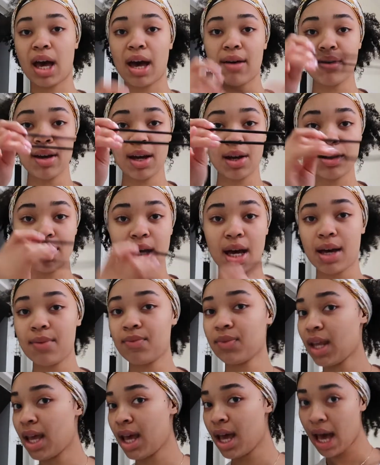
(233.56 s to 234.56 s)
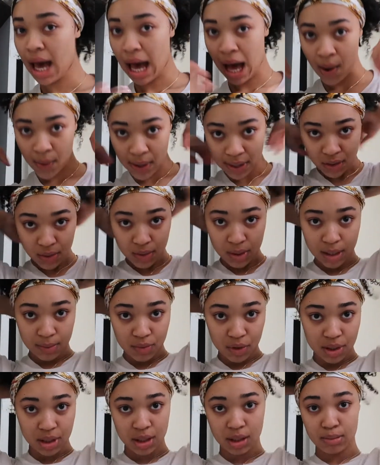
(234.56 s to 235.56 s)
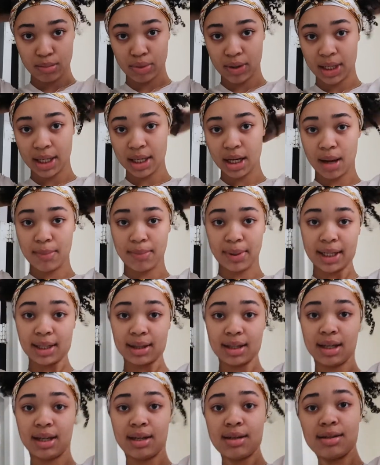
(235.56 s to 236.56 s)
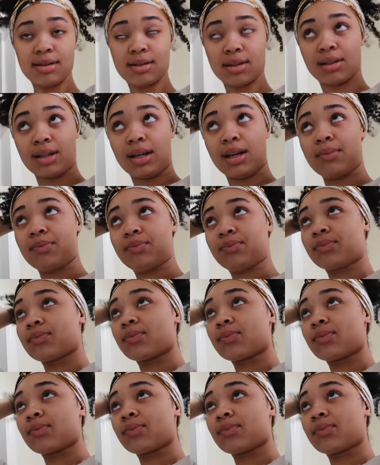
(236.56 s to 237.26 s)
I have a hair tie. How I do it, I'm just going to bring it up like this, okay?